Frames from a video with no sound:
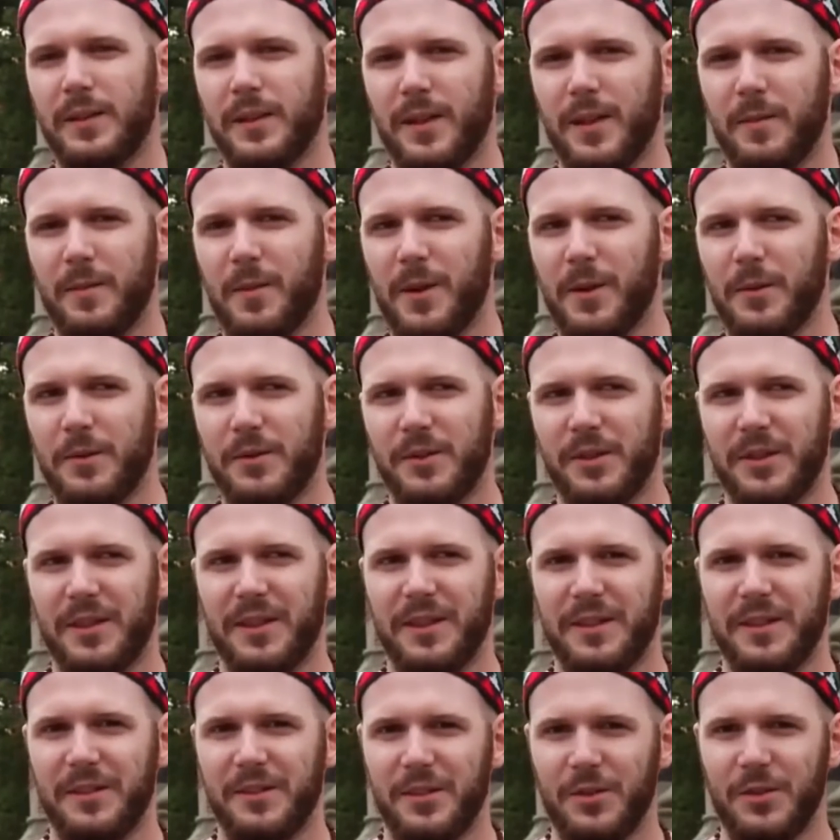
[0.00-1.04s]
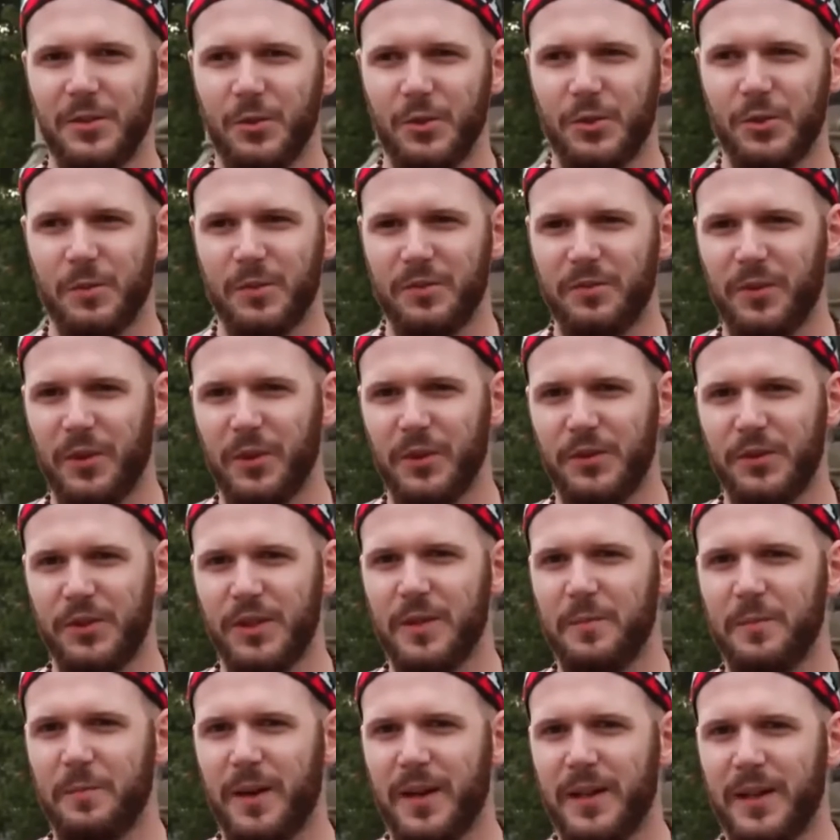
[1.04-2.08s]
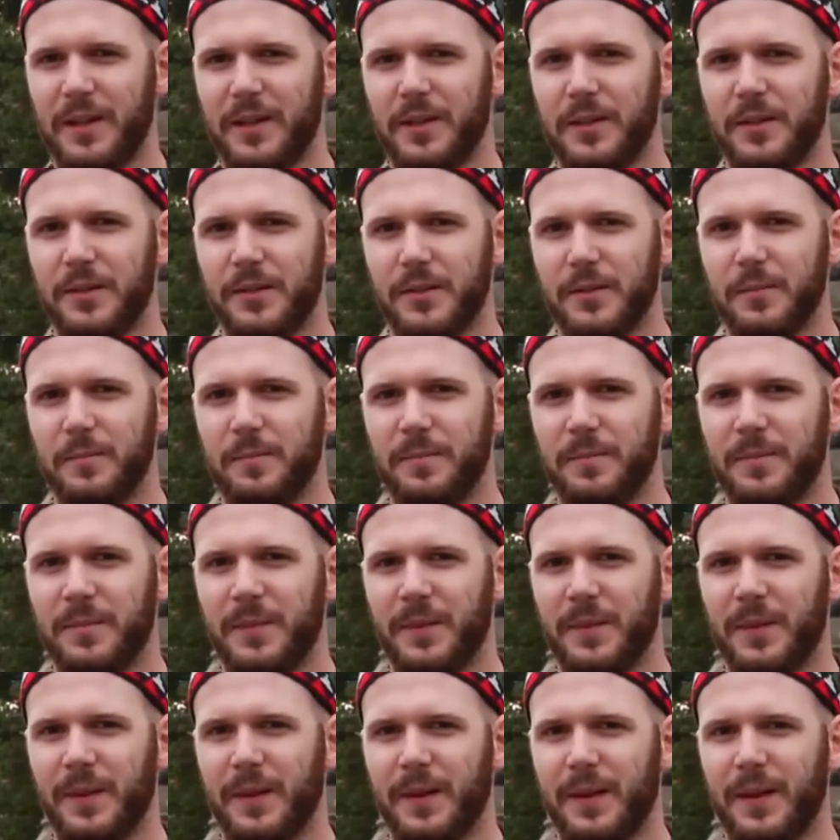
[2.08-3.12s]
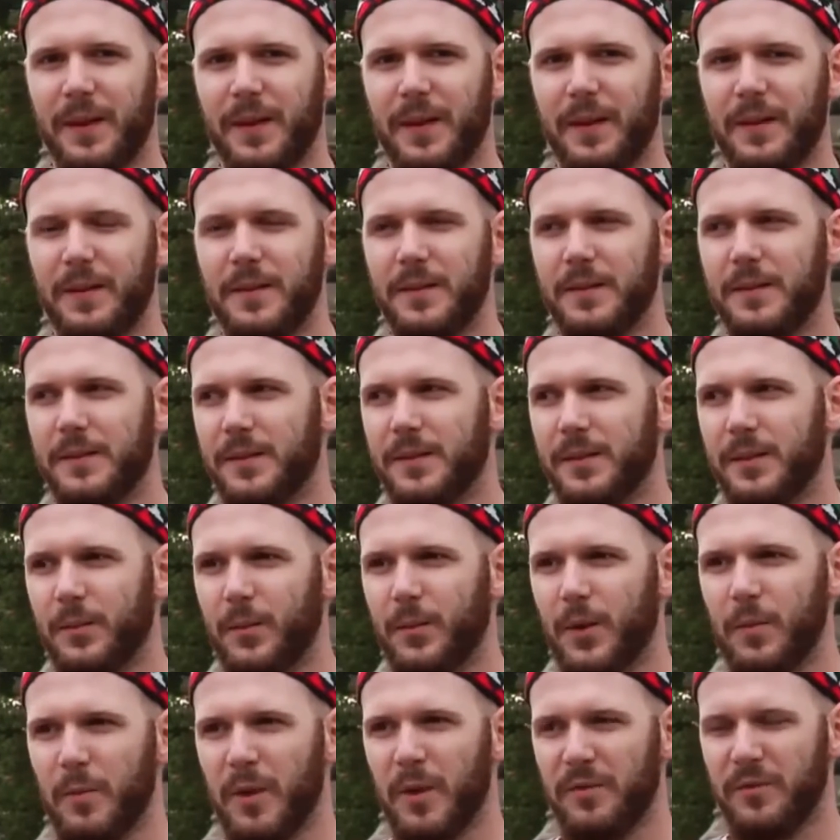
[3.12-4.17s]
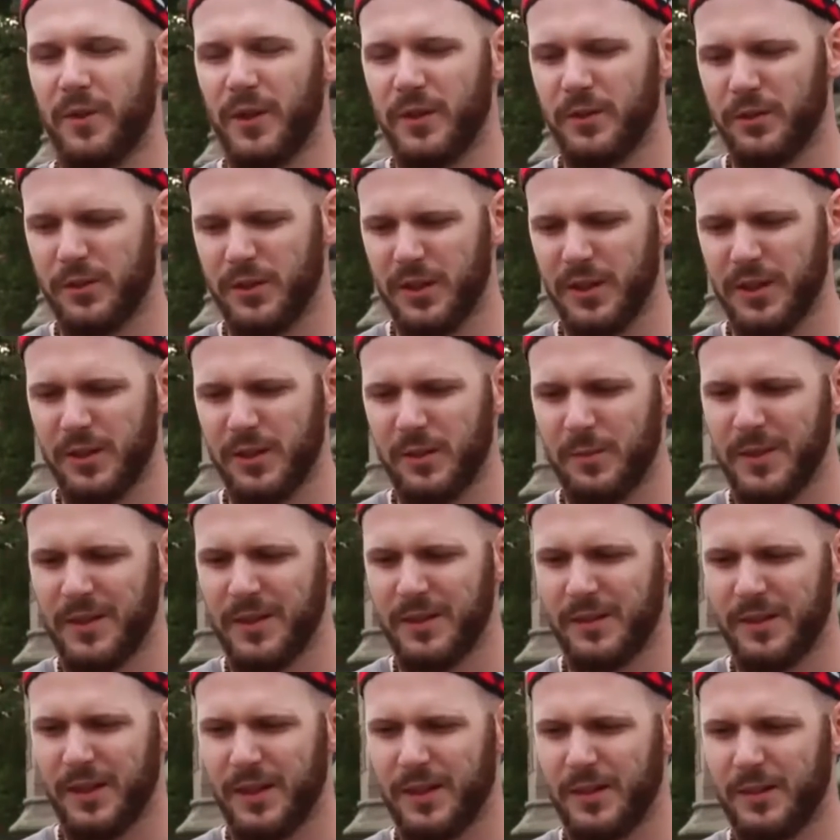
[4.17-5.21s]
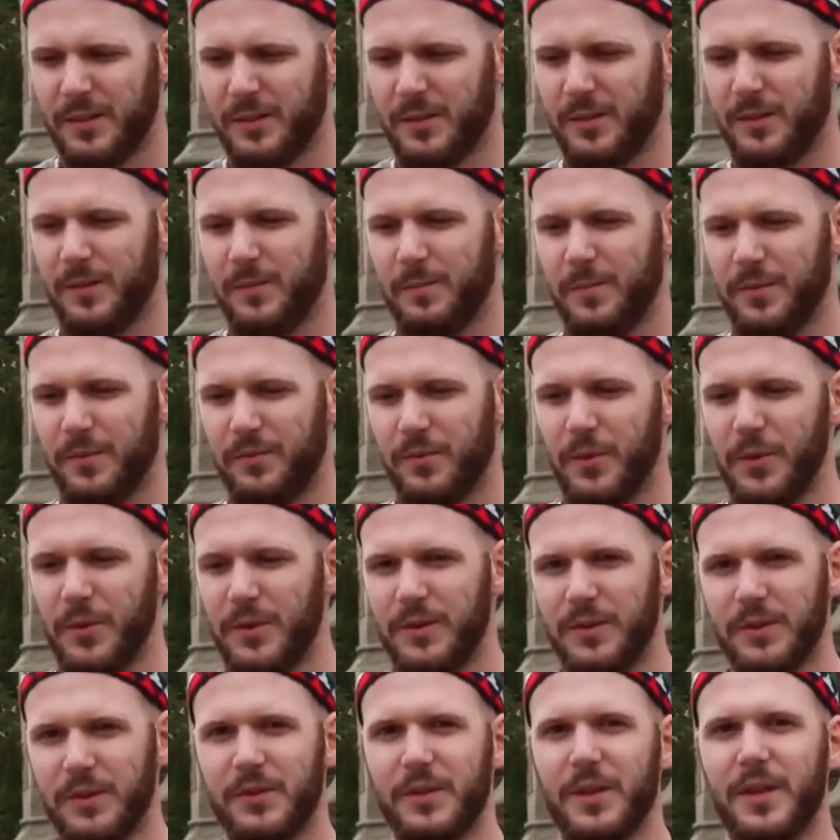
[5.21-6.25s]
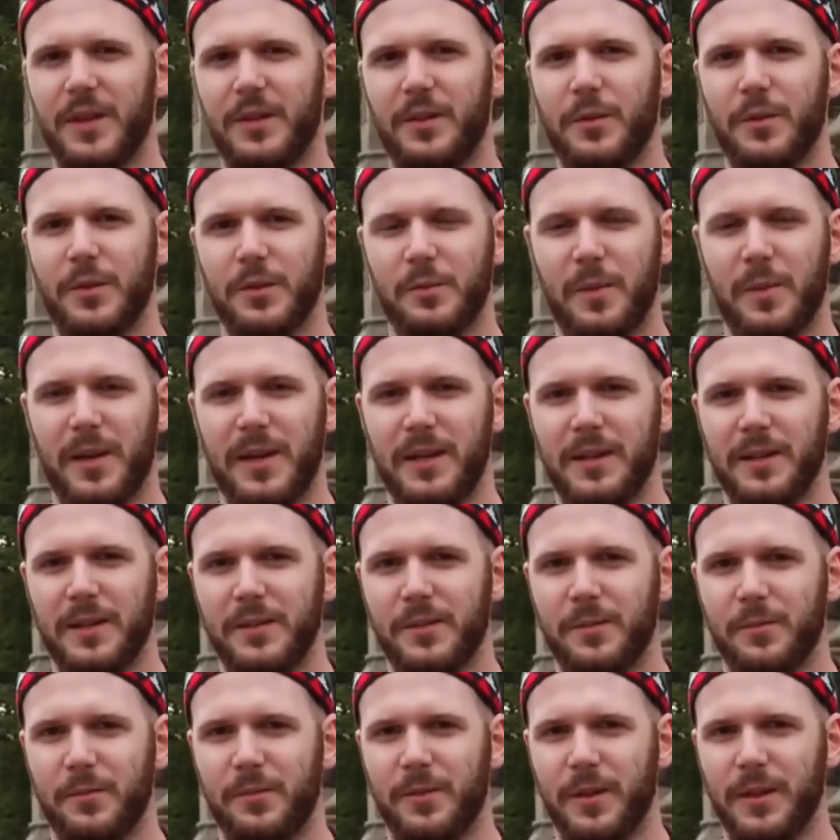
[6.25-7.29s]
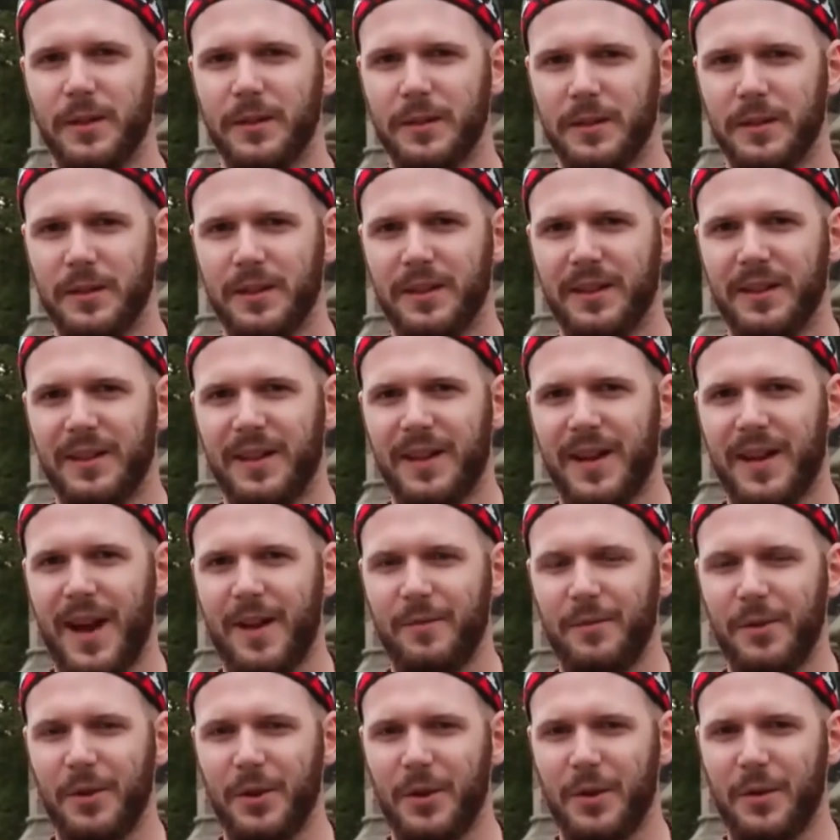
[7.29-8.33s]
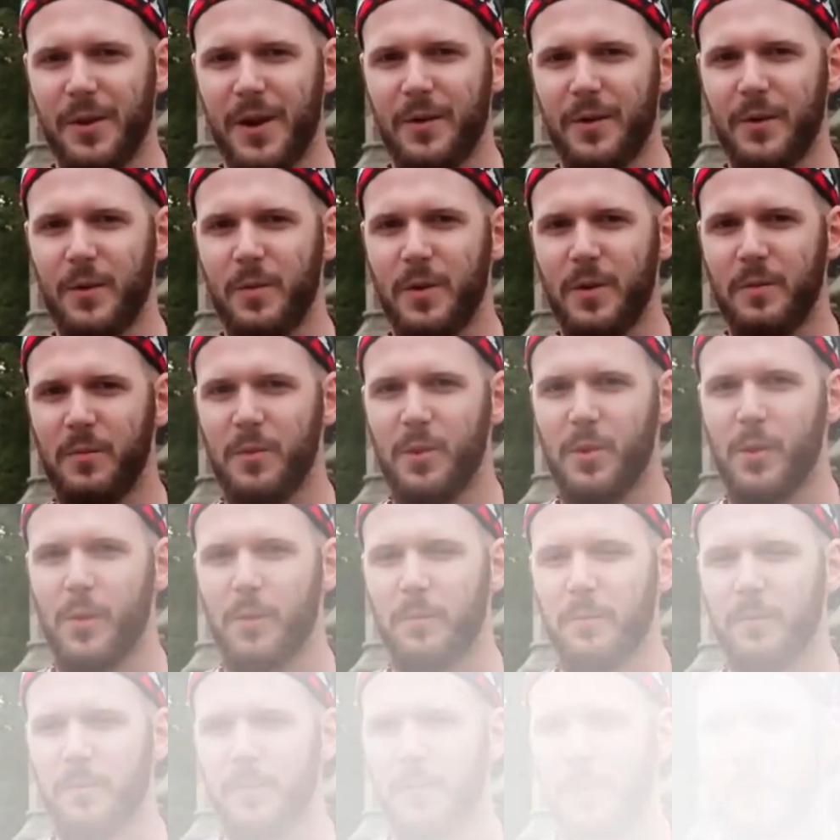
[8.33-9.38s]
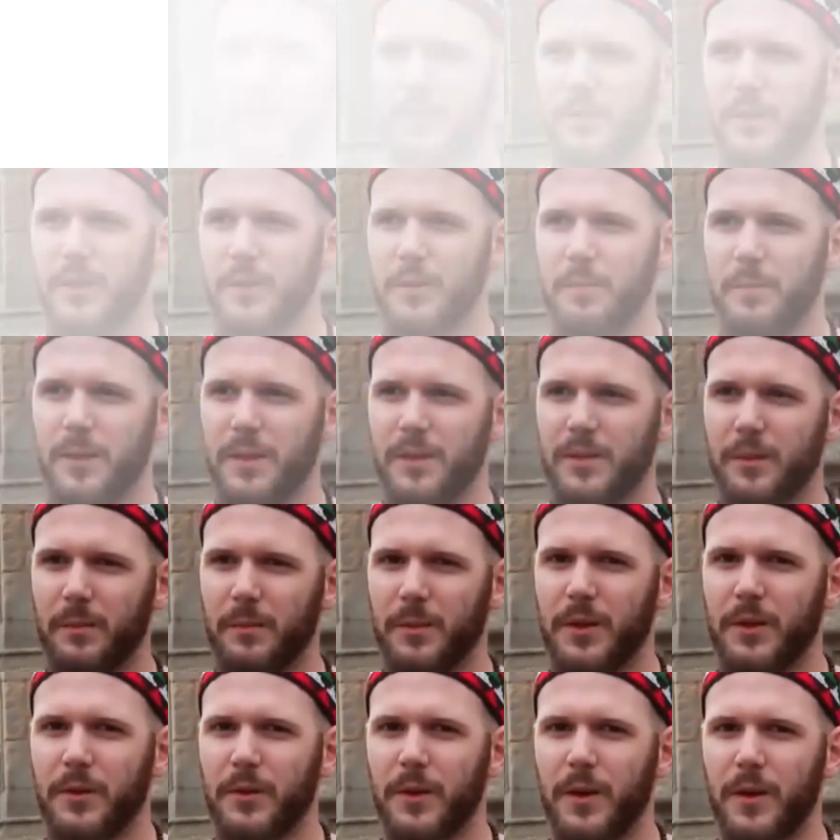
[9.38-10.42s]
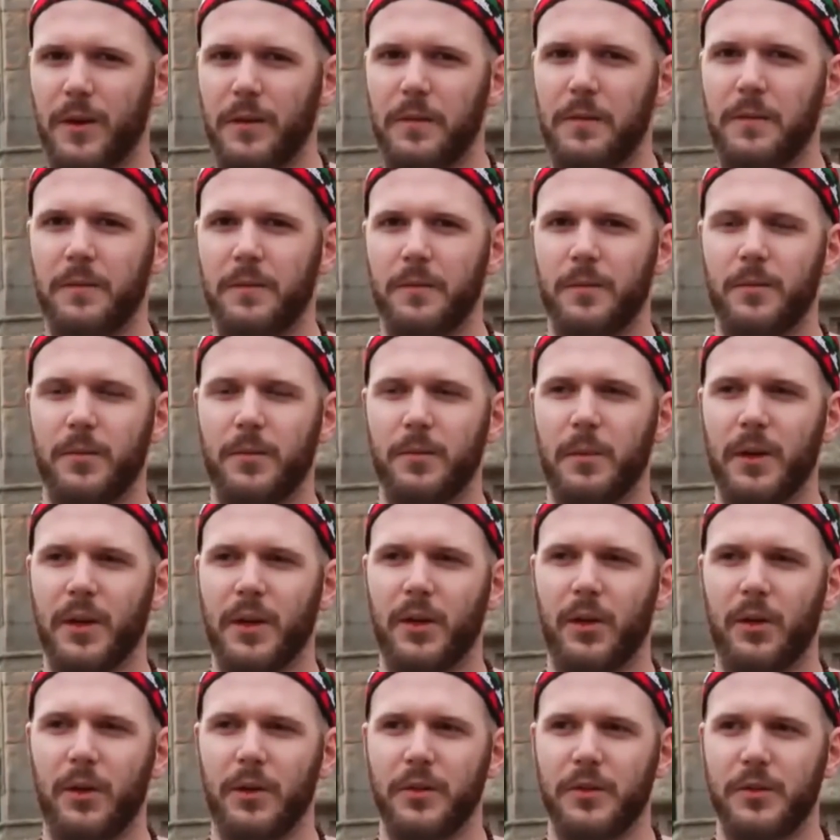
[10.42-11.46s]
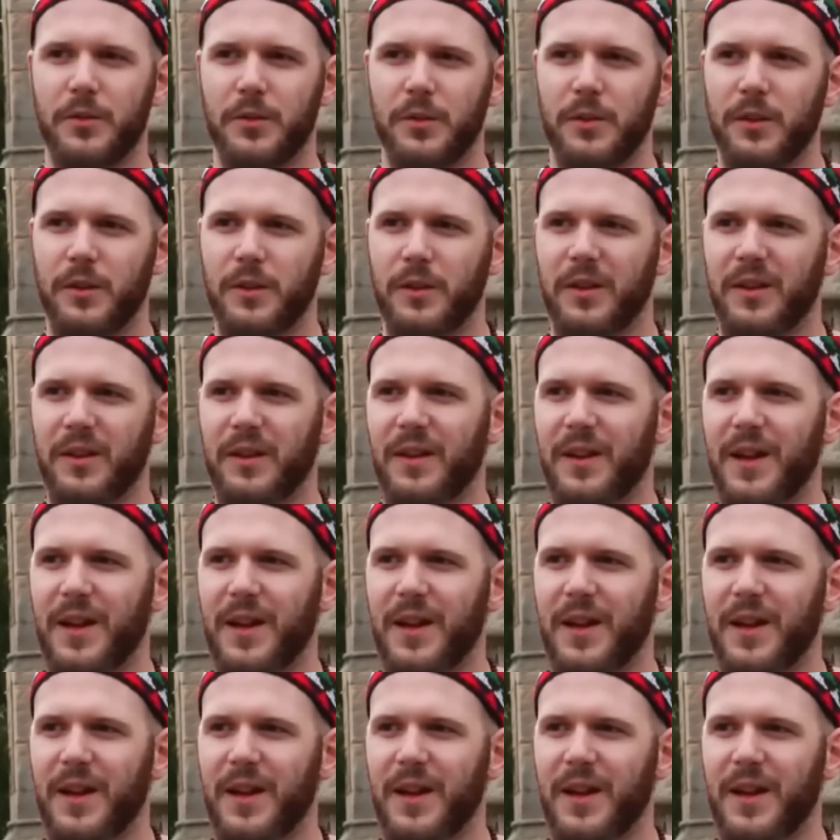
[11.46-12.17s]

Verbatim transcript: at the time, I was looking into Norse mythology and paganism, and one of my friends turned to me and said, Before you decide on this paganism thing, have a look around a bit more. And then I eventually picked up the Quran from my college.